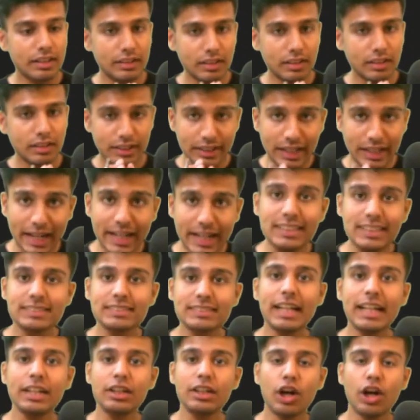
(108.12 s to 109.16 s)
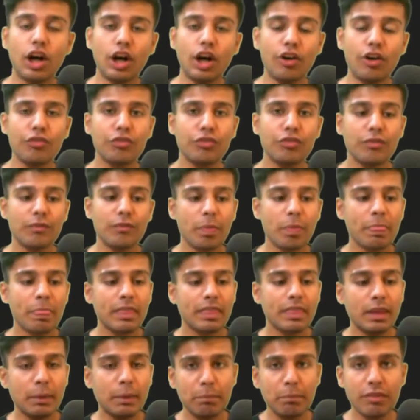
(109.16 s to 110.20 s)
right side of
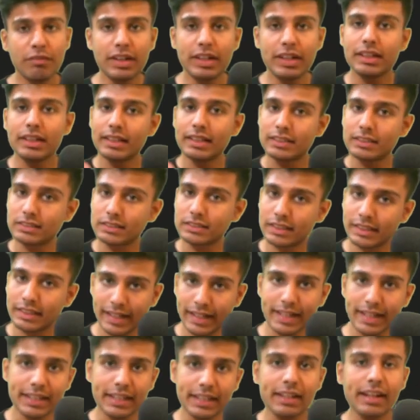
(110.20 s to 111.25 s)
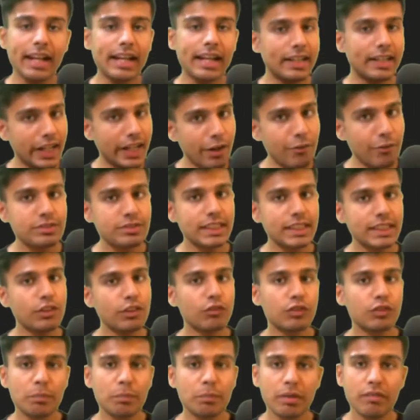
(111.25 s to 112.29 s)
the pivot is greater and left side of
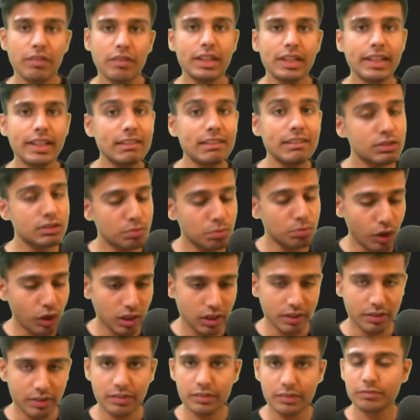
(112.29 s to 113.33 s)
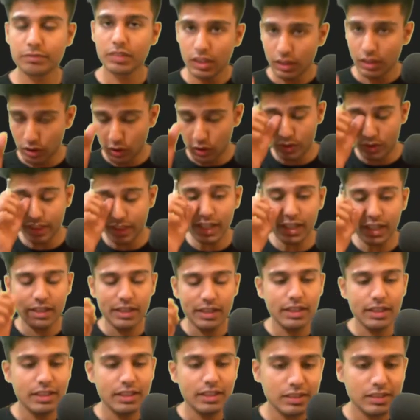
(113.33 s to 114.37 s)
the pivot is smaller. Okay,
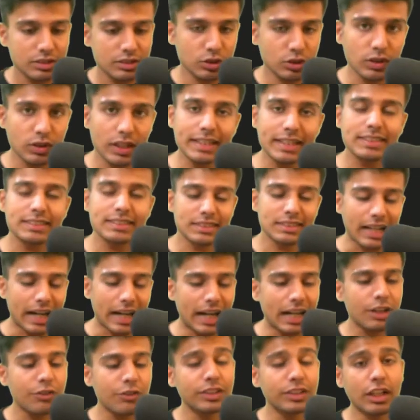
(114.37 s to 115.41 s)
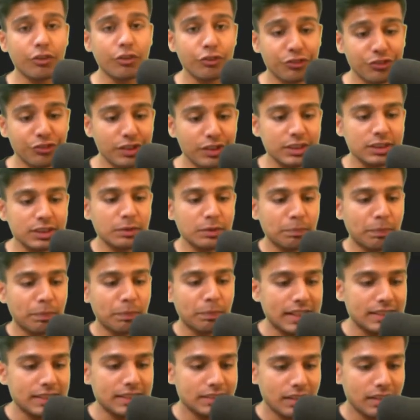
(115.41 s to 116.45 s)
so let's start with our first
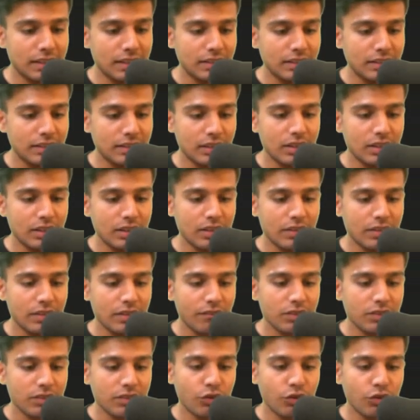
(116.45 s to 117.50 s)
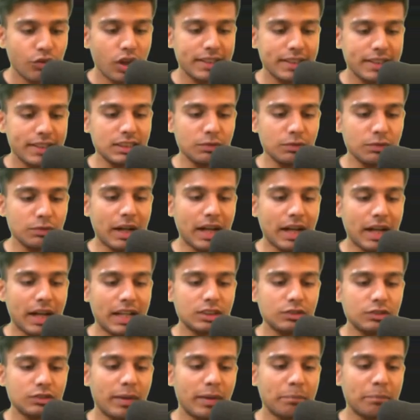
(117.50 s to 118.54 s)
pass. What is pass?
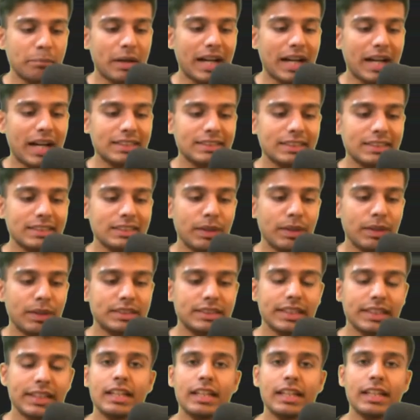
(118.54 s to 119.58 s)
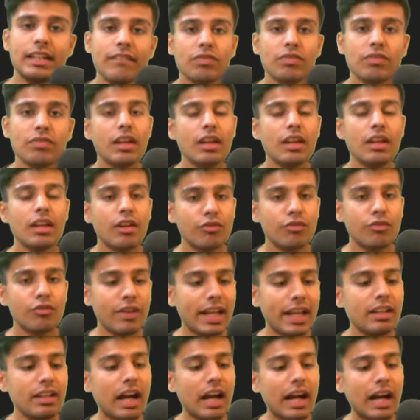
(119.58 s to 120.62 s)
For pass is basically
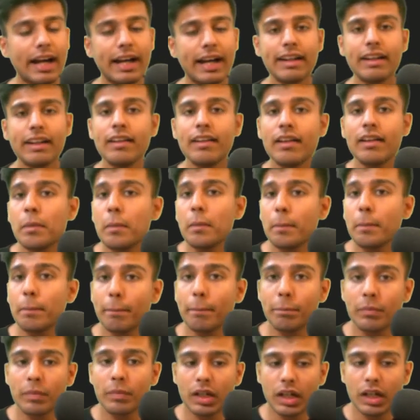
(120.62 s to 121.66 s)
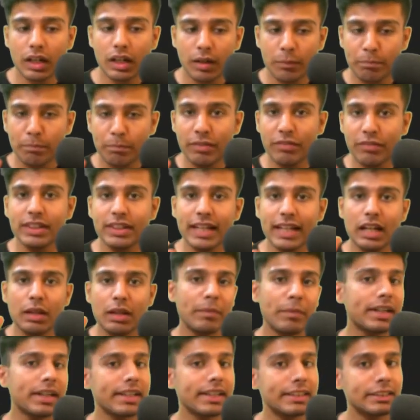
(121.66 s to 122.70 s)
when our pivot
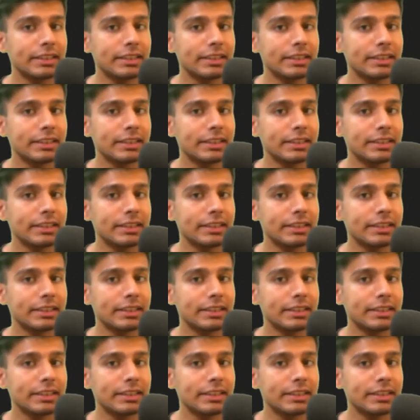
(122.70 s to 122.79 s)
element is